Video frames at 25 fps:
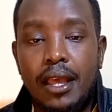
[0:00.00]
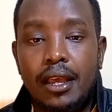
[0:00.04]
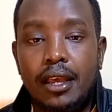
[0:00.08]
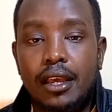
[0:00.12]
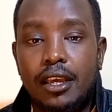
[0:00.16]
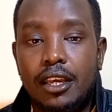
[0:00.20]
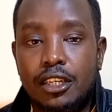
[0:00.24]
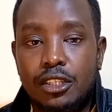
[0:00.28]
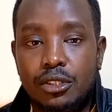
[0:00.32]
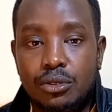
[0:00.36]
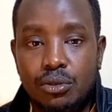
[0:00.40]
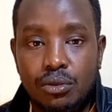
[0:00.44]

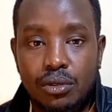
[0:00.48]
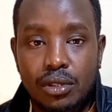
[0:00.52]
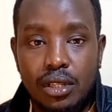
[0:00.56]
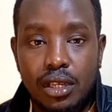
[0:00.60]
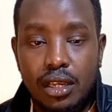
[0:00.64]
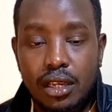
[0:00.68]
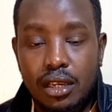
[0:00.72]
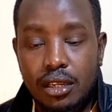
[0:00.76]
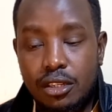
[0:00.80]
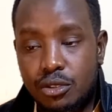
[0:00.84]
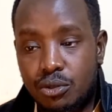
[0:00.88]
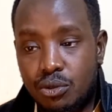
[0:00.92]
to
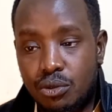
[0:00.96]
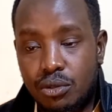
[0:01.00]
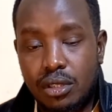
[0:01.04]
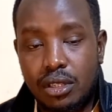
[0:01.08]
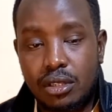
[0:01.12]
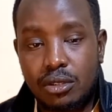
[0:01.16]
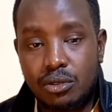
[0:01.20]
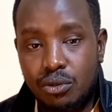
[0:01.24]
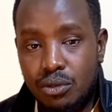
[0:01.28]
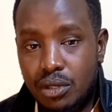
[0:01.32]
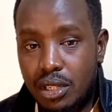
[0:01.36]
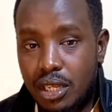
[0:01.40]

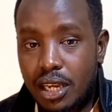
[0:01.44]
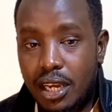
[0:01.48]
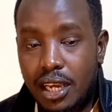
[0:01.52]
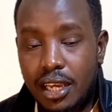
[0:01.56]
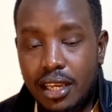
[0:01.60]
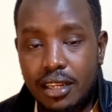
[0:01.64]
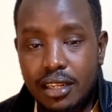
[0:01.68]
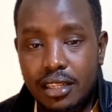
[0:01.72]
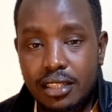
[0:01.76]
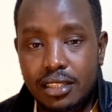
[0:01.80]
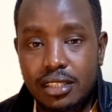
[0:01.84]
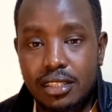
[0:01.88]
the high
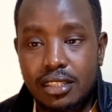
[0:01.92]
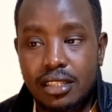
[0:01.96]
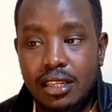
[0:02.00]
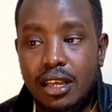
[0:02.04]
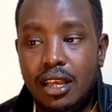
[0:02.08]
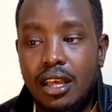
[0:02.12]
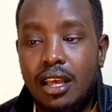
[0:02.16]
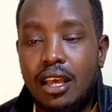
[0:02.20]
rates,